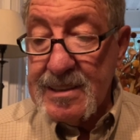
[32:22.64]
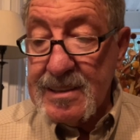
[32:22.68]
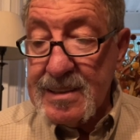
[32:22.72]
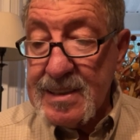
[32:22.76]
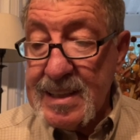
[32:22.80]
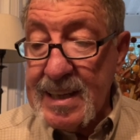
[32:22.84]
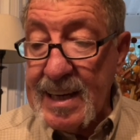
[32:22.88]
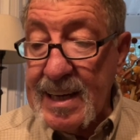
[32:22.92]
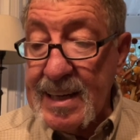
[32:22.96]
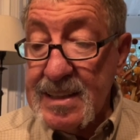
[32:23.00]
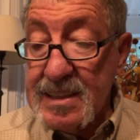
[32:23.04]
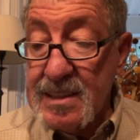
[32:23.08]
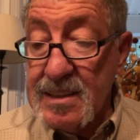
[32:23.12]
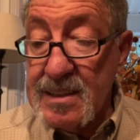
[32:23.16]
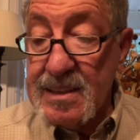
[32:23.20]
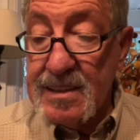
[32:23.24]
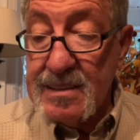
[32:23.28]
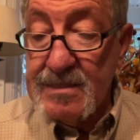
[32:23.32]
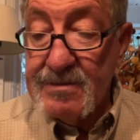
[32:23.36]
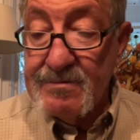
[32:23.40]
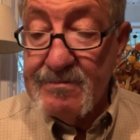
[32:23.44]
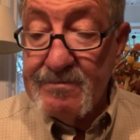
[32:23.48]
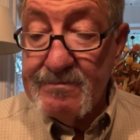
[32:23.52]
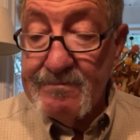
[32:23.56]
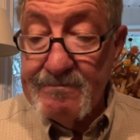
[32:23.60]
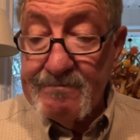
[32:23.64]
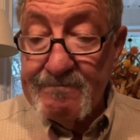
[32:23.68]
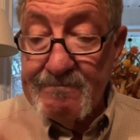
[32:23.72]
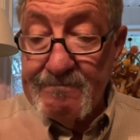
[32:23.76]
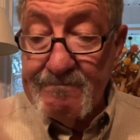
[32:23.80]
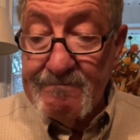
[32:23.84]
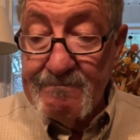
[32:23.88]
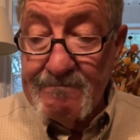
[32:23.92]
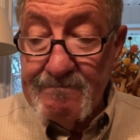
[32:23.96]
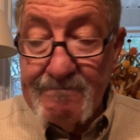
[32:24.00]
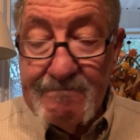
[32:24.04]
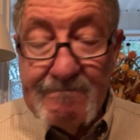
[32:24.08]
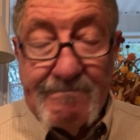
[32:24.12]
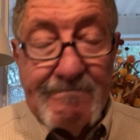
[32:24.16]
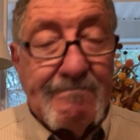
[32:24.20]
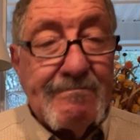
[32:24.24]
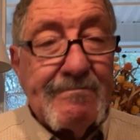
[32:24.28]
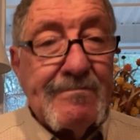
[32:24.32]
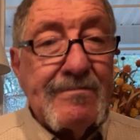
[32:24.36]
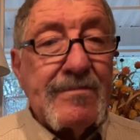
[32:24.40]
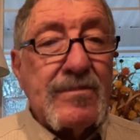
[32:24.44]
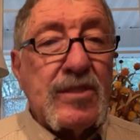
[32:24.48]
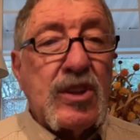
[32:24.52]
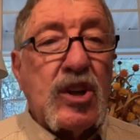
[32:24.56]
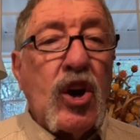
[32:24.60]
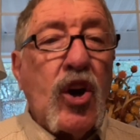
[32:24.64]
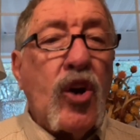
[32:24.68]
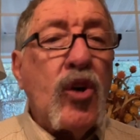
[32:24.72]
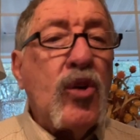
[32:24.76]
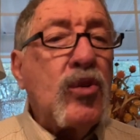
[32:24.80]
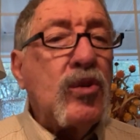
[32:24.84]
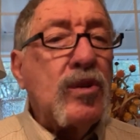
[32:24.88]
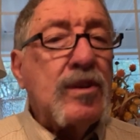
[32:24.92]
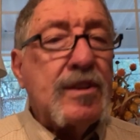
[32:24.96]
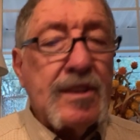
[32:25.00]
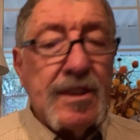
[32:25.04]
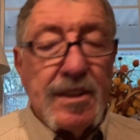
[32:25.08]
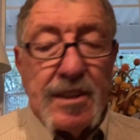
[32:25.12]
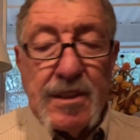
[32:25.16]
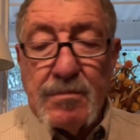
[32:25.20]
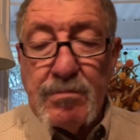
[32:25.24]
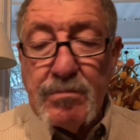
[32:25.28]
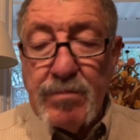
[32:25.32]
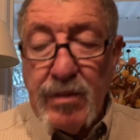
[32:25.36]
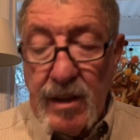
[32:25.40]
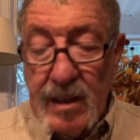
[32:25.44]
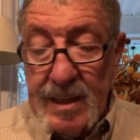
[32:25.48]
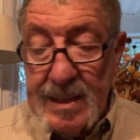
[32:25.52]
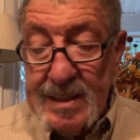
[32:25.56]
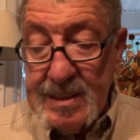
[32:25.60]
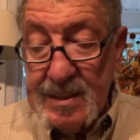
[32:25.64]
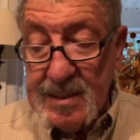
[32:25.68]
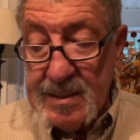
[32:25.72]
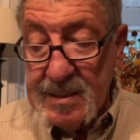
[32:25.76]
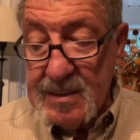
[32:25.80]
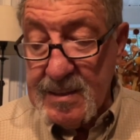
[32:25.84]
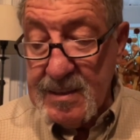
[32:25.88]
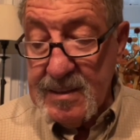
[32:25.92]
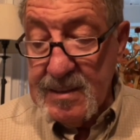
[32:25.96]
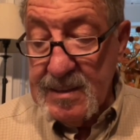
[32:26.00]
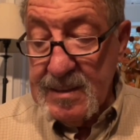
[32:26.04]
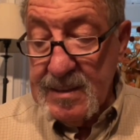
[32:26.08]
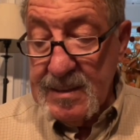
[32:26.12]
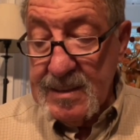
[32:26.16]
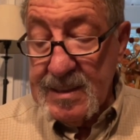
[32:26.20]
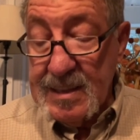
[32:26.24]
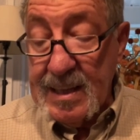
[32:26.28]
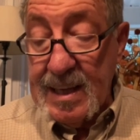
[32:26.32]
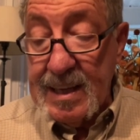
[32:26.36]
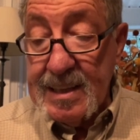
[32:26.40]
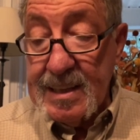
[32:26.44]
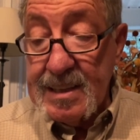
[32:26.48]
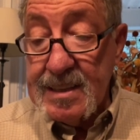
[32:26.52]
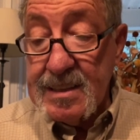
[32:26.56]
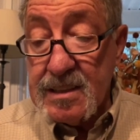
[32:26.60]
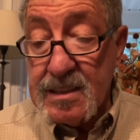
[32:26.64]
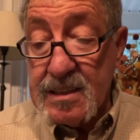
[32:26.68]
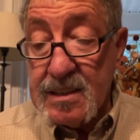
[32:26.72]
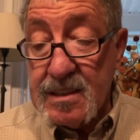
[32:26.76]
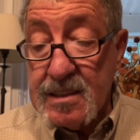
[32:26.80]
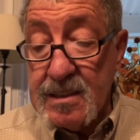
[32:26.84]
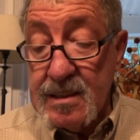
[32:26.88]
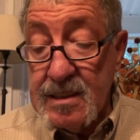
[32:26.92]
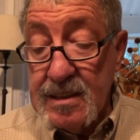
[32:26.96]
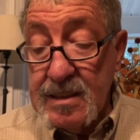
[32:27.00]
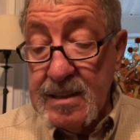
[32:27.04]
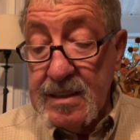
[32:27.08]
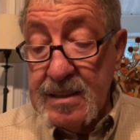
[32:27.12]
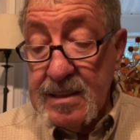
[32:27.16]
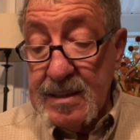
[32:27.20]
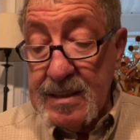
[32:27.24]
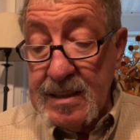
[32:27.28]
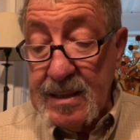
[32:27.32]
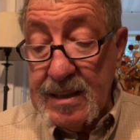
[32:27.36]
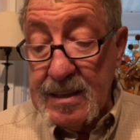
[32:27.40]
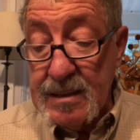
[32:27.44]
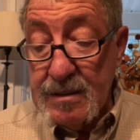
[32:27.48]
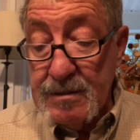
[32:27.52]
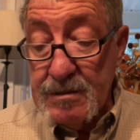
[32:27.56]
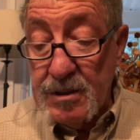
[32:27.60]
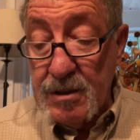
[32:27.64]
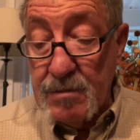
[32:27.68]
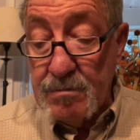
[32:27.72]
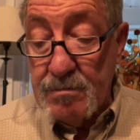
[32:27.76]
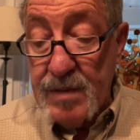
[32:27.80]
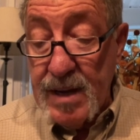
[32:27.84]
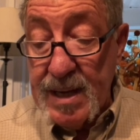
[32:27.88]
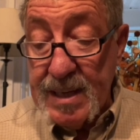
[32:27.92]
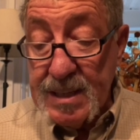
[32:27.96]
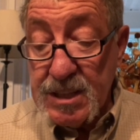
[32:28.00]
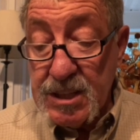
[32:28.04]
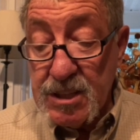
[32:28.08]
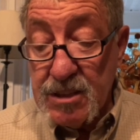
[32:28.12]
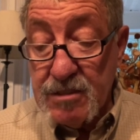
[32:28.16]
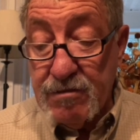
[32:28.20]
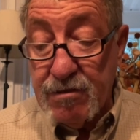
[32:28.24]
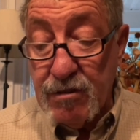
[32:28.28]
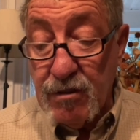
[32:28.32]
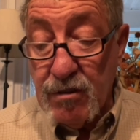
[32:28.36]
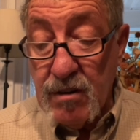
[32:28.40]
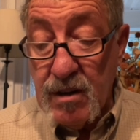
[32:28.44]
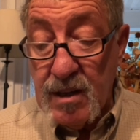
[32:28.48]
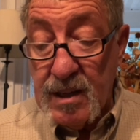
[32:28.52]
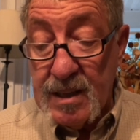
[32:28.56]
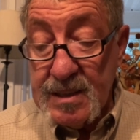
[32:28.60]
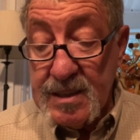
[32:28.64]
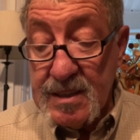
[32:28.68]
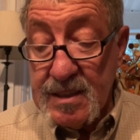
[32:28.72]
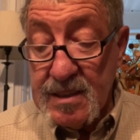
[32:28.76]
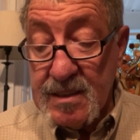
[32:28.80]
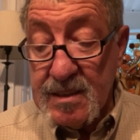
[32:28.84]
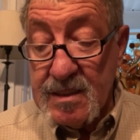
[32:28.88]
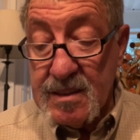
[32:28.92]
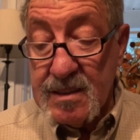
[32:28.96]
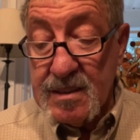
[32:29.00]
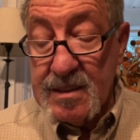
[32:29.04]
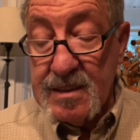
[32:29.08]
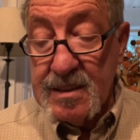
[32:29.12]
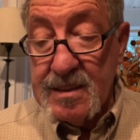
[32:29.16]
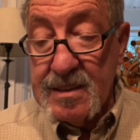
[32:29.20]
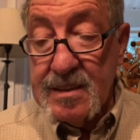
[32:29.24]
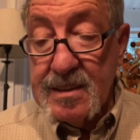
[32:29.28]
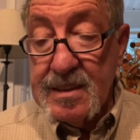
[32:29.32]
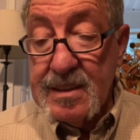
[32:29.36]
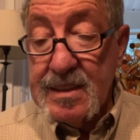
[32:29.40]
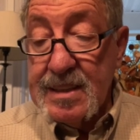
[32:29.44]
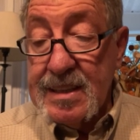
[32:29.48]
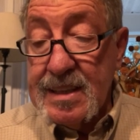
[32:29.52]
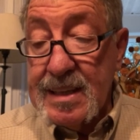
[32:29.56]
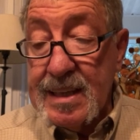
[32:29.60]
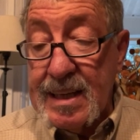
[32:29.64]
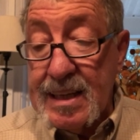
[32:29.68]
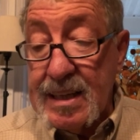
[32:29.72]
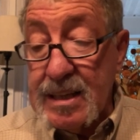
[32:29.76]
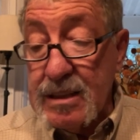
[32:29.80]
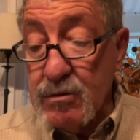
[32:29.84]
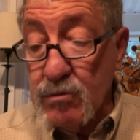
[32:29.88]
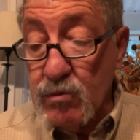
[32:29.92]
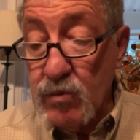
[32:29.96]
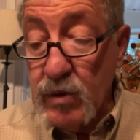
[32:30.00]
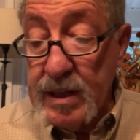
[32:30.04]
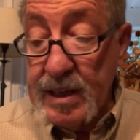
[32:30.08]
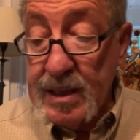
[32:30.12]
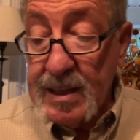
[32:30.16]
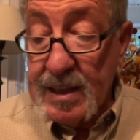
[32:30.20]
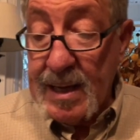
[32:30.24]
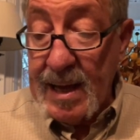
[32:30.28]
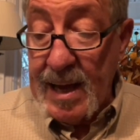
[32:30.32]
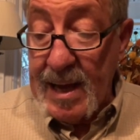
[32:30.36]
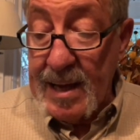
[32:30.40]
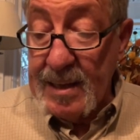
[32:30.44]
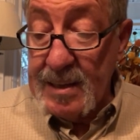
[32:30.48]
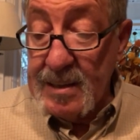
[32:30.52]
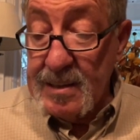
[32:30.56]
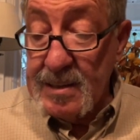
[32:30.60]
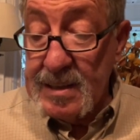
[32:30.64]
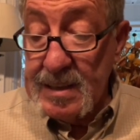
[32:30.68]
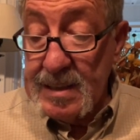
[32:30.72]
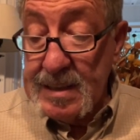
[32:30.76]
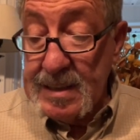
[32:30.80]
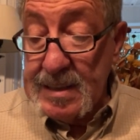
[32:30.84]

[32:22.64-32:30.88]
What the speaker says: can go to the place that is the best for us. We can